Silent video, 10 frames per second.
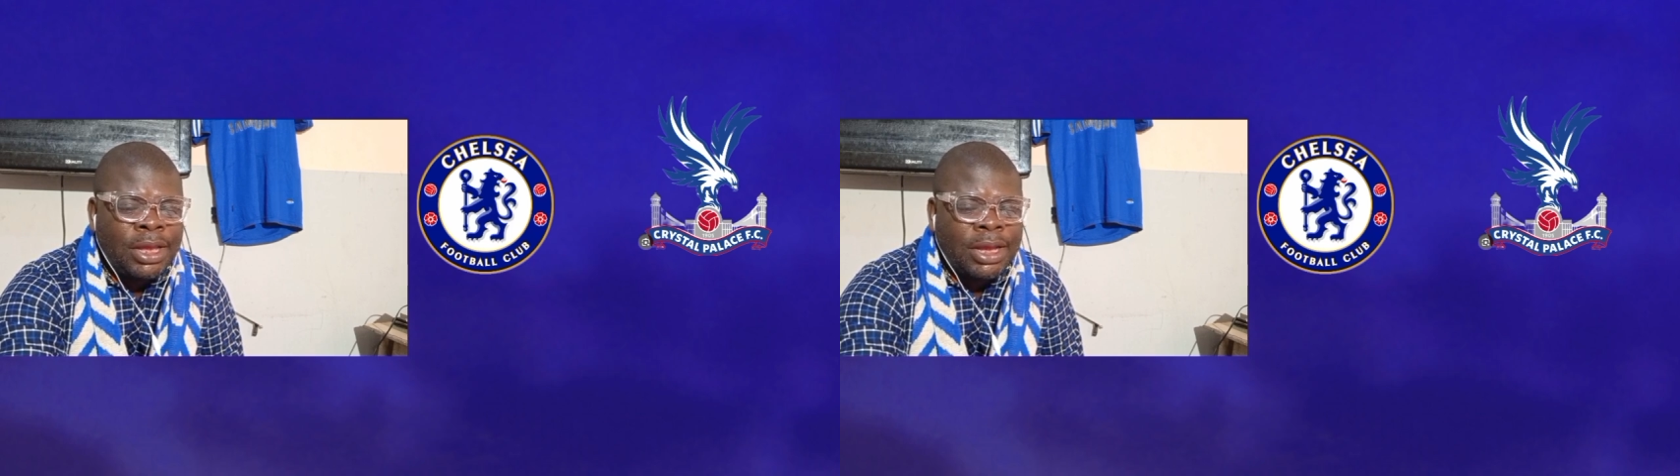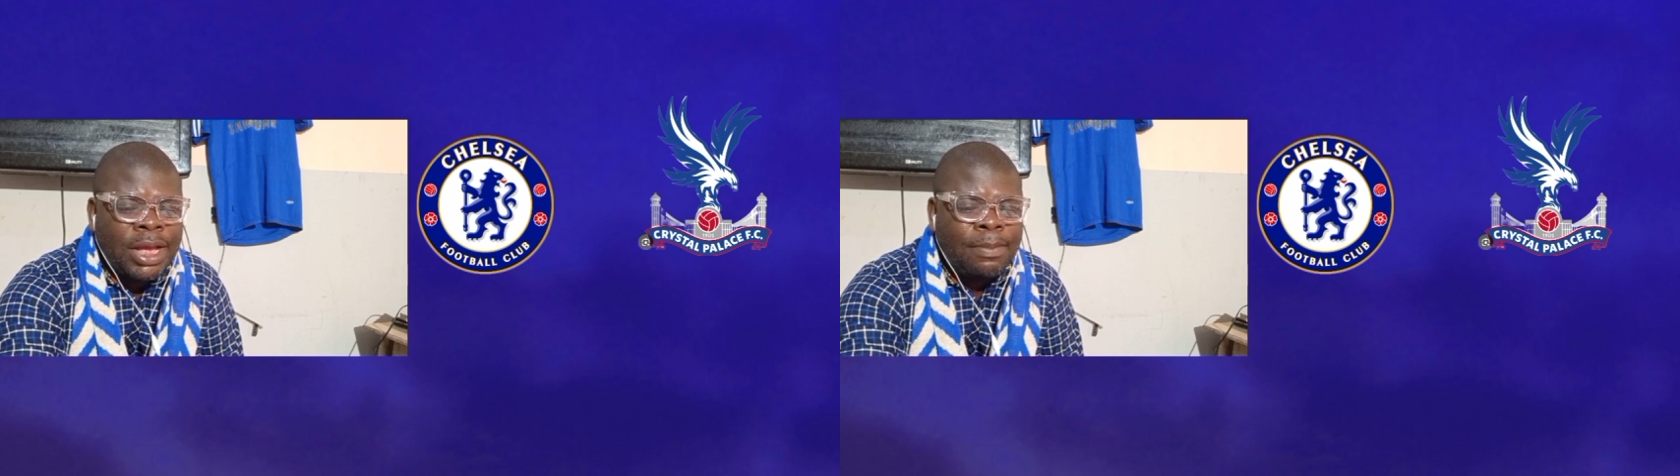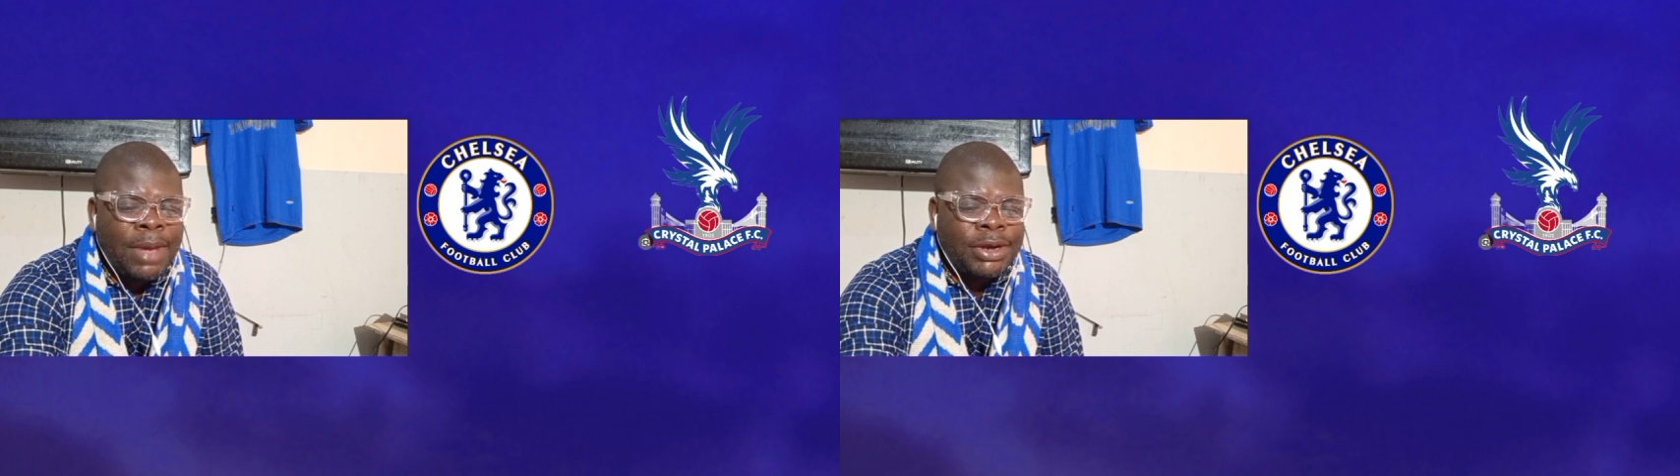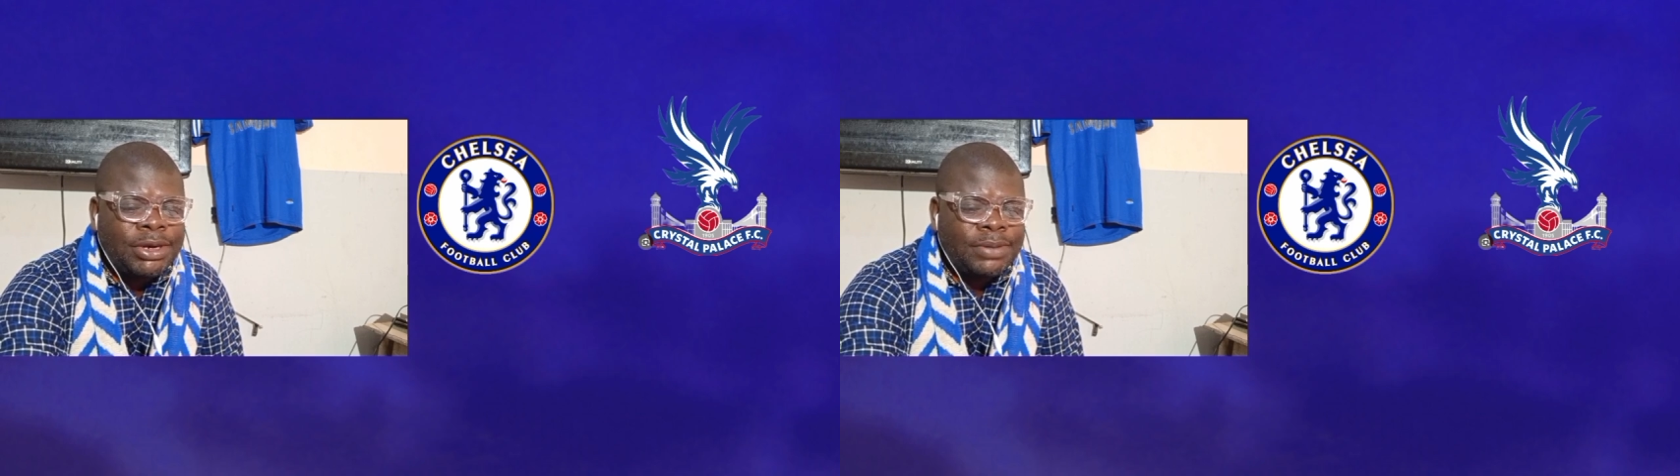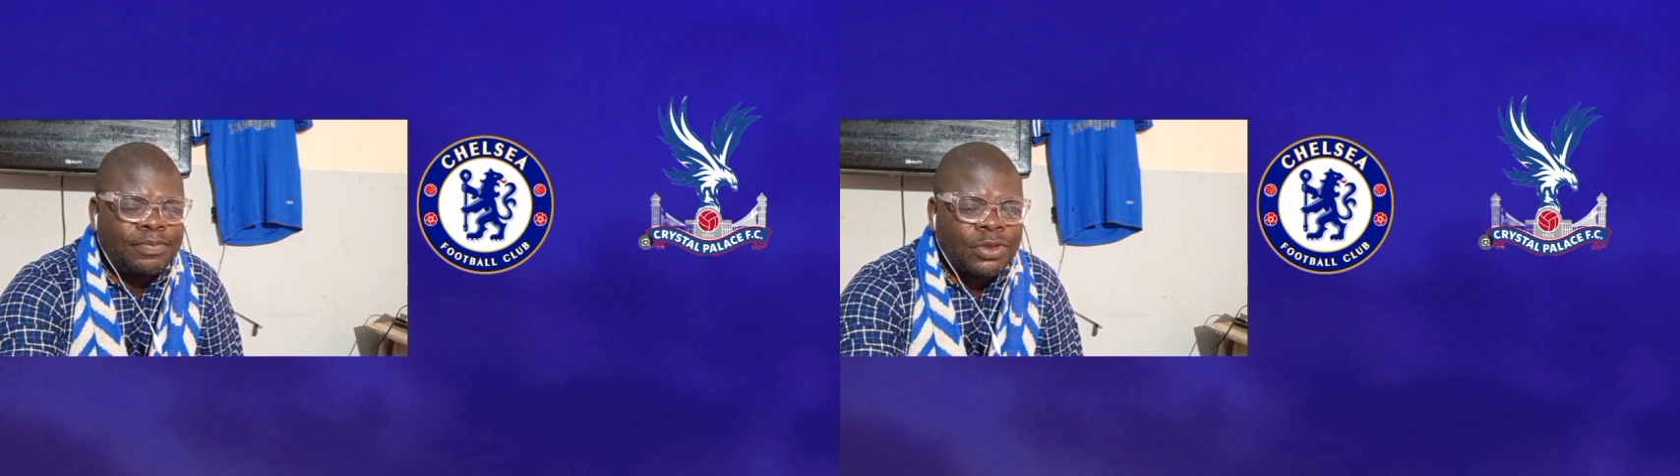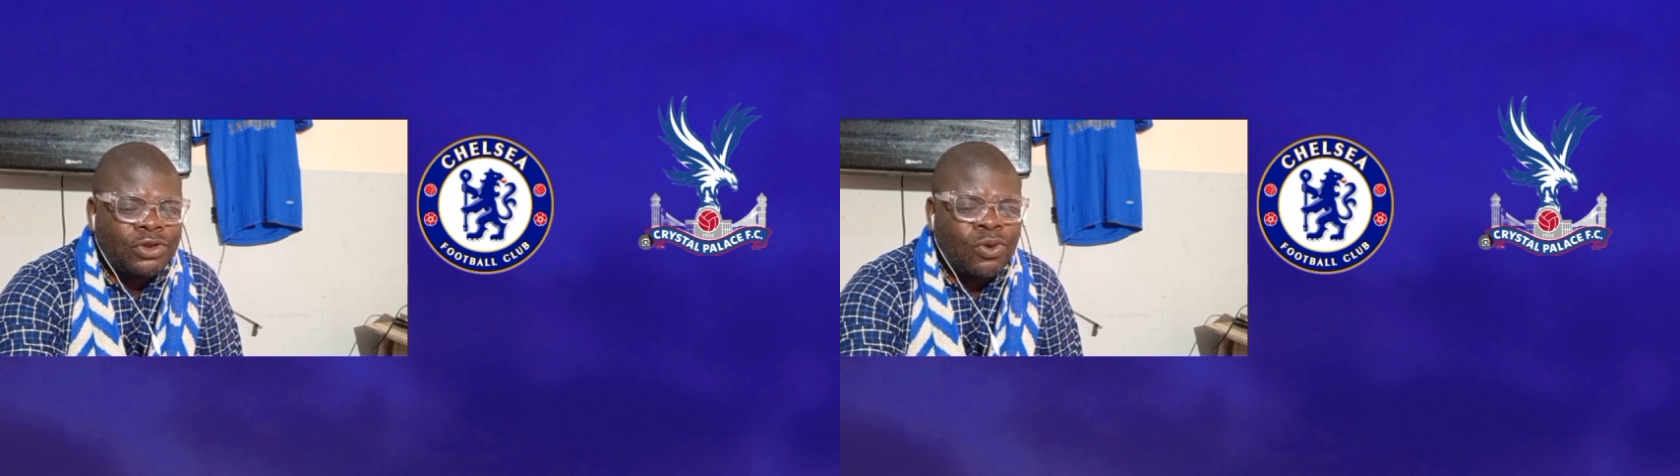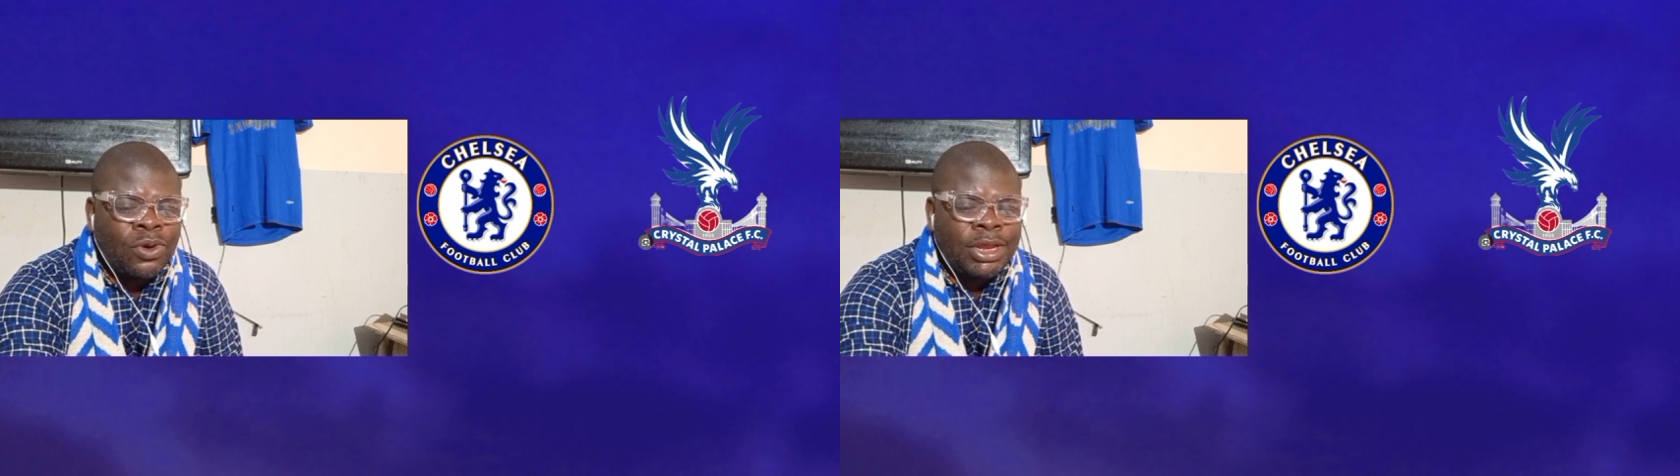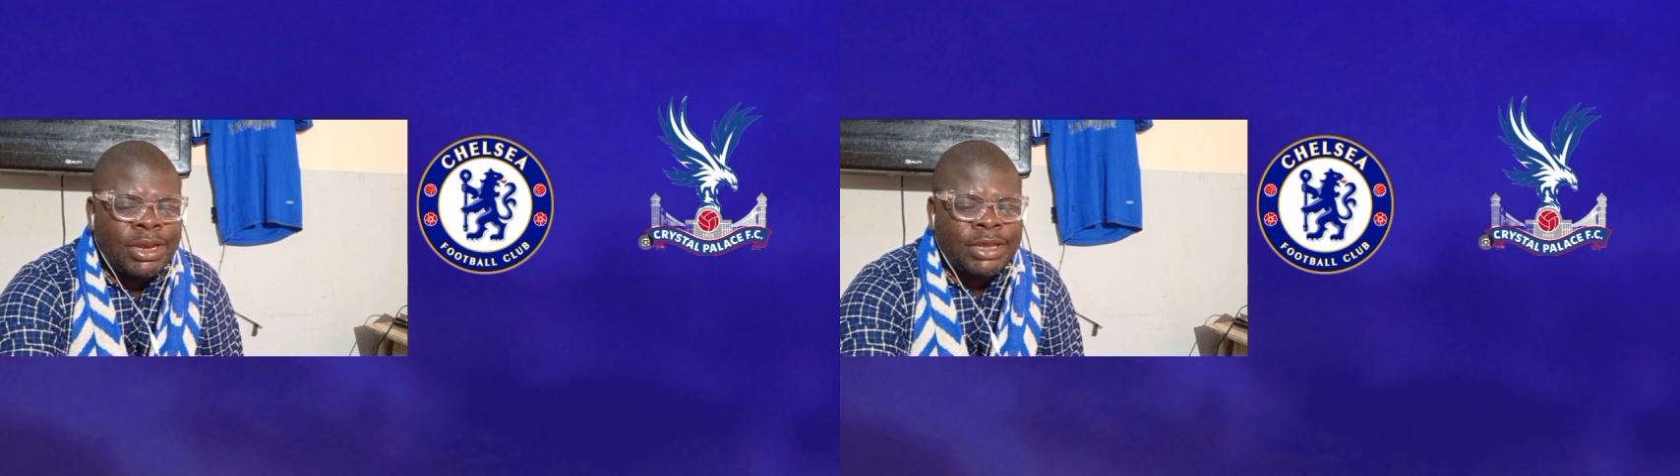Kamad
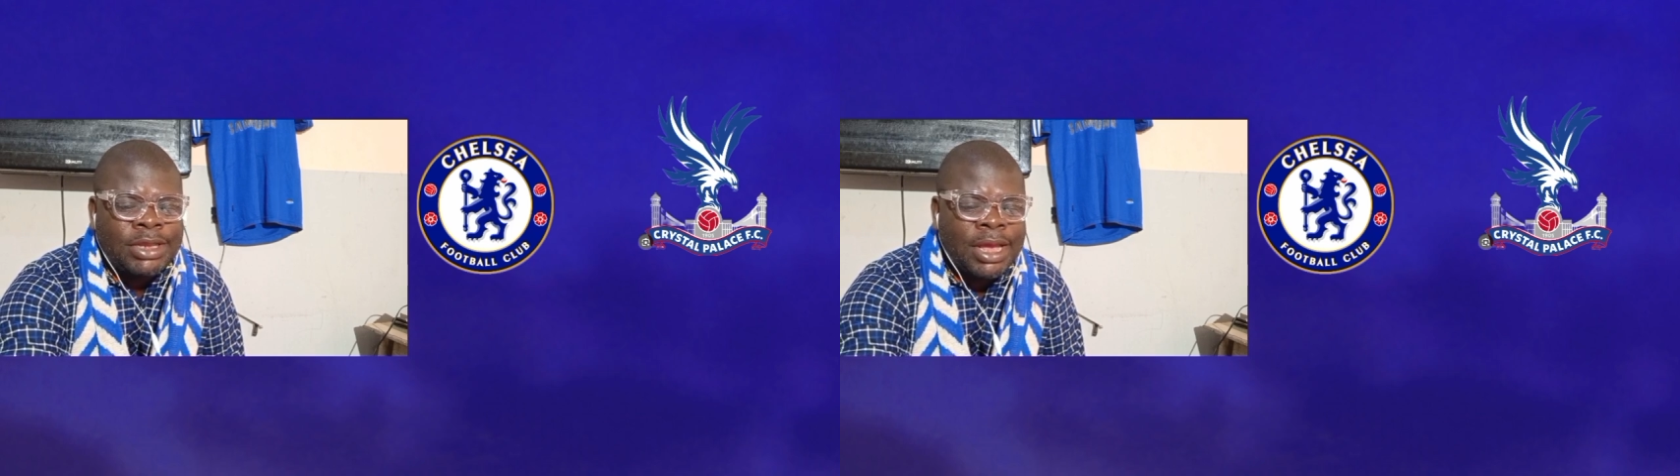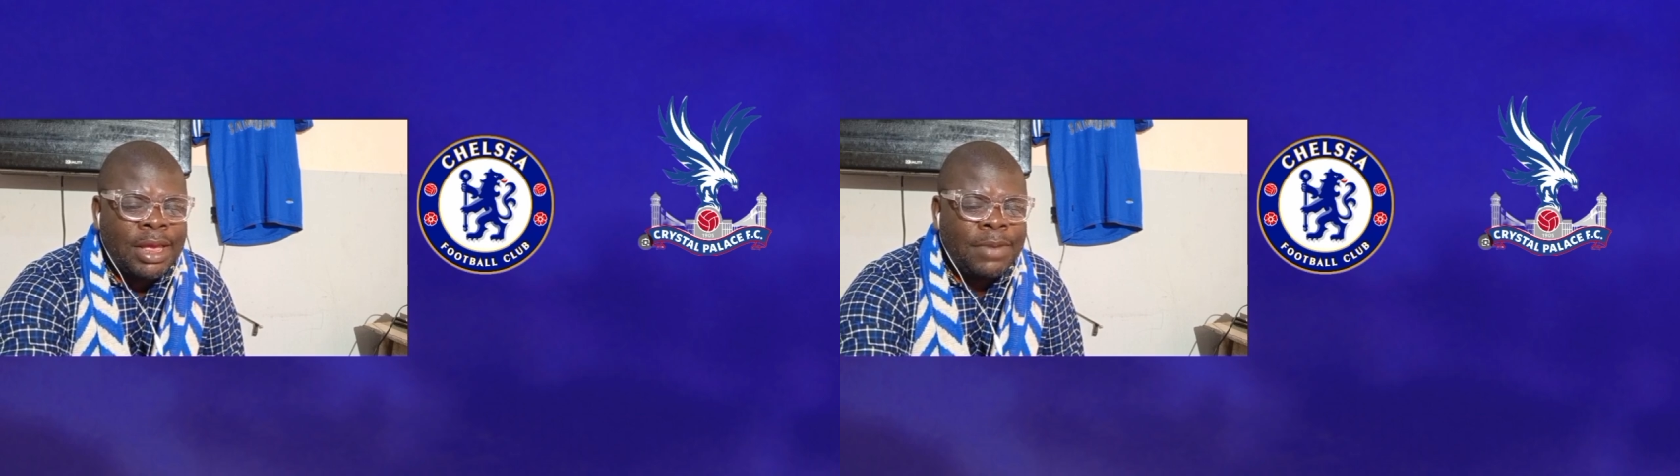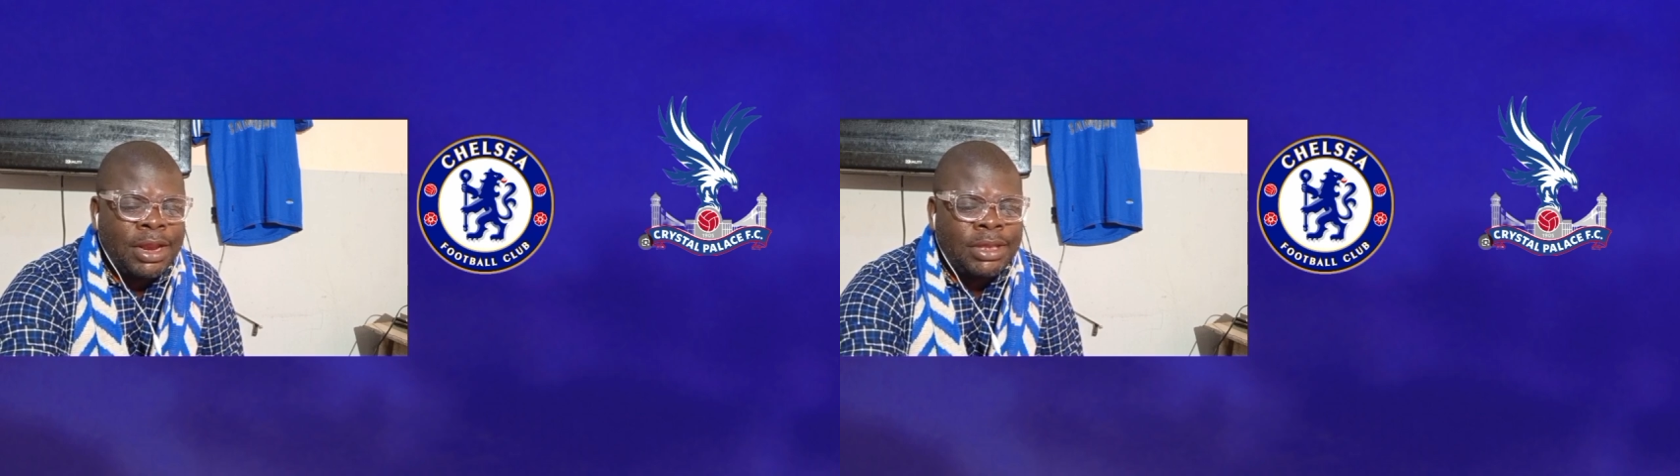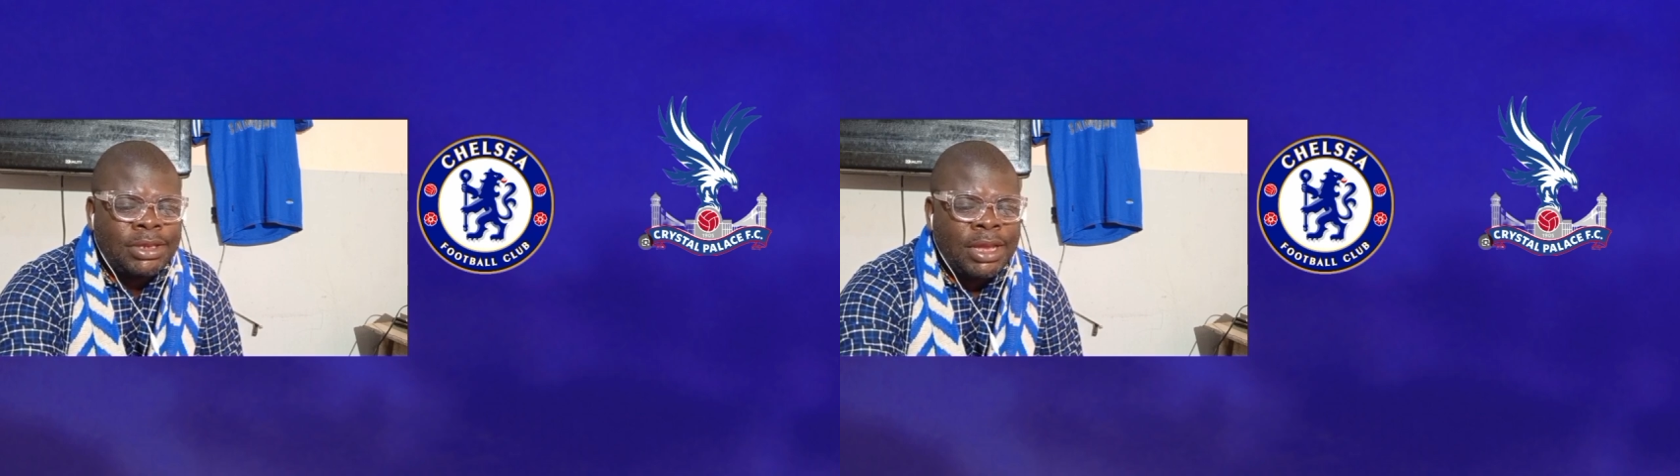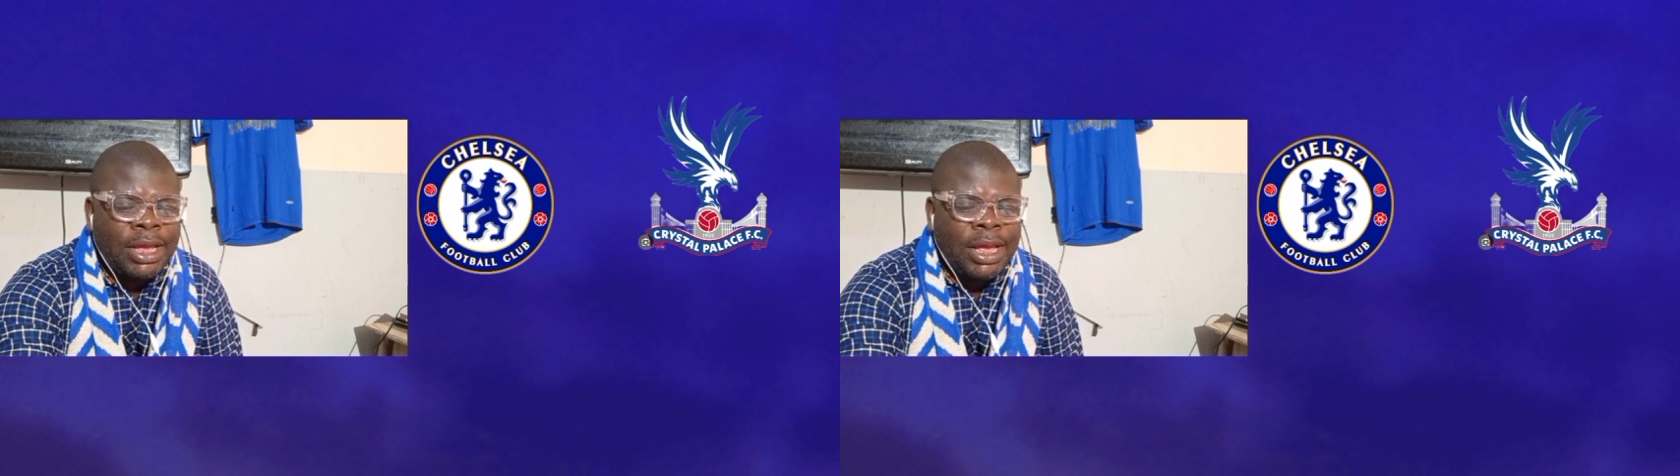scored in the 2nd minute.